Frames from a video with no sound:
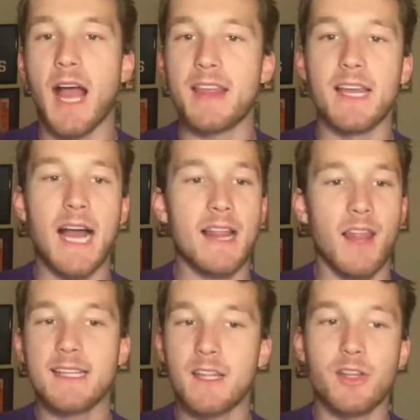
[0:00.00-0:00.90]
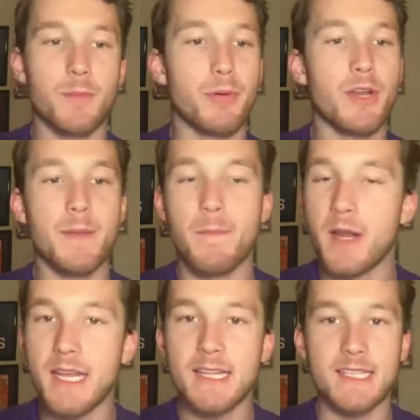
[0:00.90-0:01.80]
I think I like that they're putting
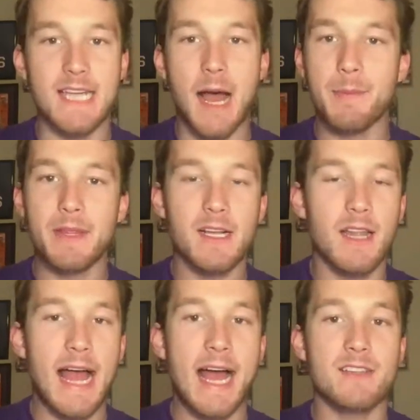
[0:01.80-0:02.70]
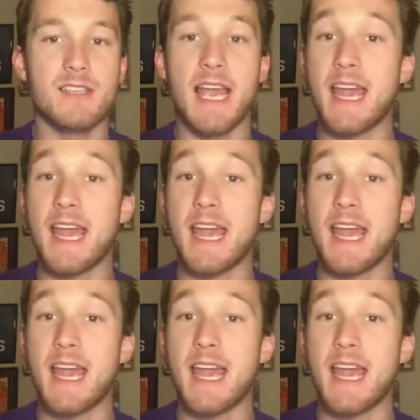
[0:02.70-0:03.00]
money at the top of the class.